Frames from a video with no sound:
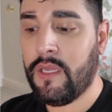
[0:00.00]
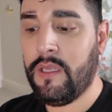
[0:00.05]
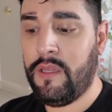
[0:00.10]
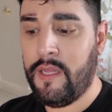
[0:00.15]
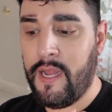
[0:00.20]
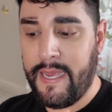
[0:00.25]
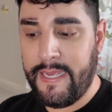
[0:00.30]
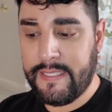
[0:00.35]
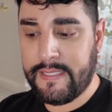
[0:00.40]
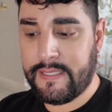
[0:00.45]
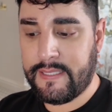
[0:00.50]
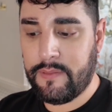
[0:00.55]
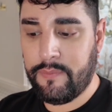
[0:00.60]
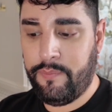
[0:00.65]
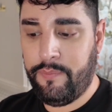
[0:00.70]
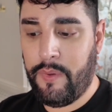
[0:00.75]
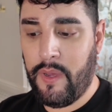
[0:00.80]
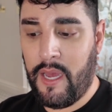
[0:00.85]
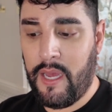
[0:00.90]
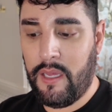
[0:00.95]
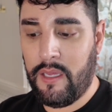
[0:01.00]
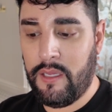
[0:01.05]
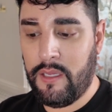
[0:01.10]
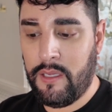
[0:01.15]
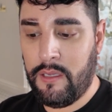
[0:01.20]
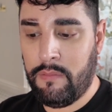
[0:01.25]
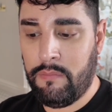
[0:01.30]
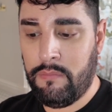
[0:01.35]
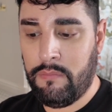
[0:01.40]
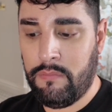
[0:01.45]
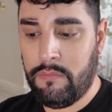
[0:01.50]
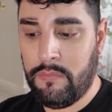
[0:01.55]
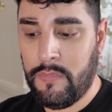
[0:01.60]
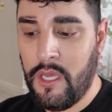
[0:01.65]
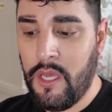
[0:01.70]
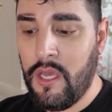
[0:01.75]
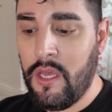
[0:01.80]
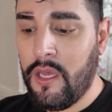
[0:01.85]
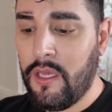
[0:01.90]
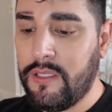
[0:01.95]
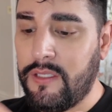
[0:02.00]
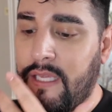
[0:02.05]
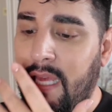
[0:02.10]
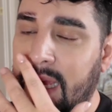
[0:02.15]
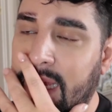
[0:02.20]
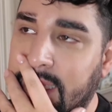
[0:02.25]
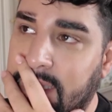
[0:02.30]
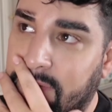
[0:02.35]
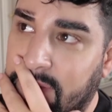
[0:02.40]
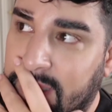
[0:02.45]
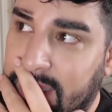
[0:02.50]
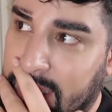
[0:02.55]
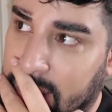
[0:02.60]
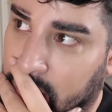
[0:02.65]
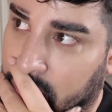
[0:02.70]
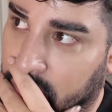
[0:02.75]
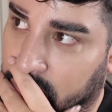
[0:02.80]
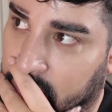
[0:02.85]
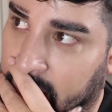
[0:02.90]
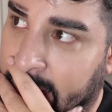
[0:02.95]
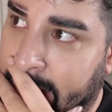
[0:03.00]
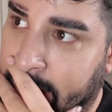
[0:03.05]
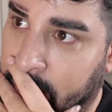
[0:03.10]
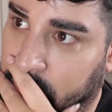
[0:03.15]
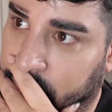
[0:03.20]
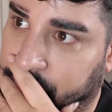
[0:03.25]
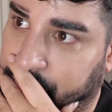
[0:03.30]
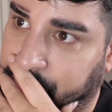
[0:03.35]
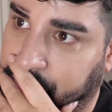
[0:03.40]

Nice. But here's the deal, right?